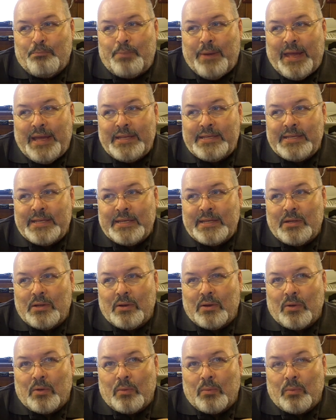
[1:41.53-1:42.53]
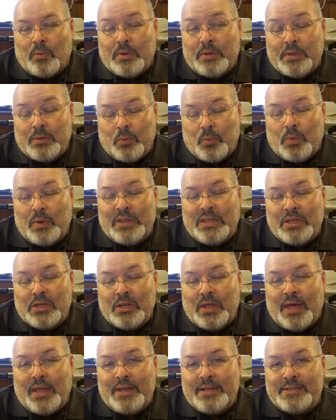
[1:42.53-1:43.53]
baited, or when the
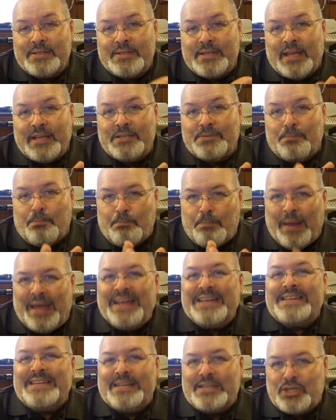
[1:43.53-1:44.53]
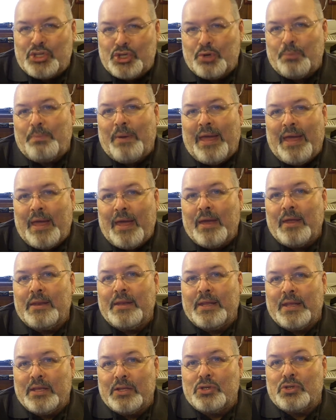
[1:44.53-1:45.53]
United States baited
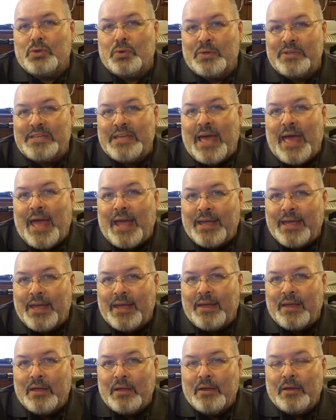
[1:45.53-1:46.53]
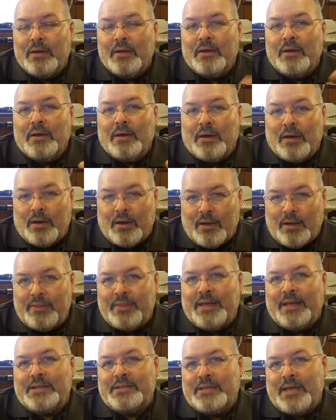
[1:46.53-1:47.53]
Japan into attacking,
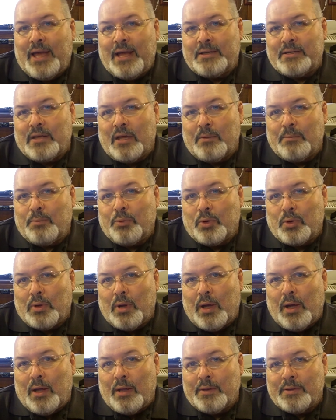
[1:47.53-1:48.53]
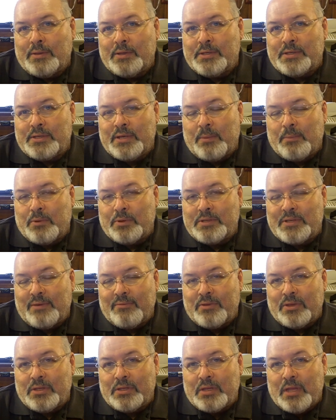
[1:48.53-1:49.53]
they attacked on December
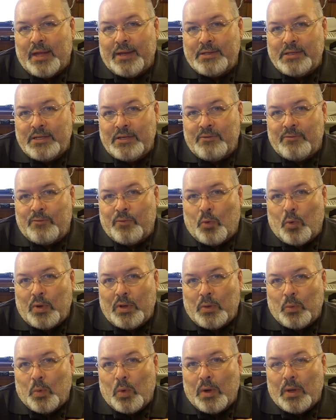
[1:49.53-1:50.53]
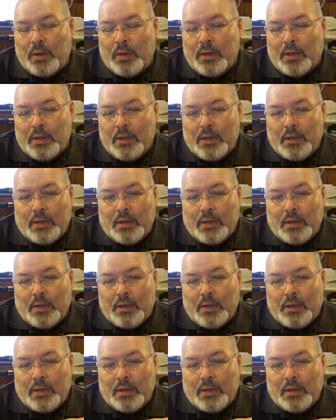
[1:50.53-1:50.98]
7th, 1941.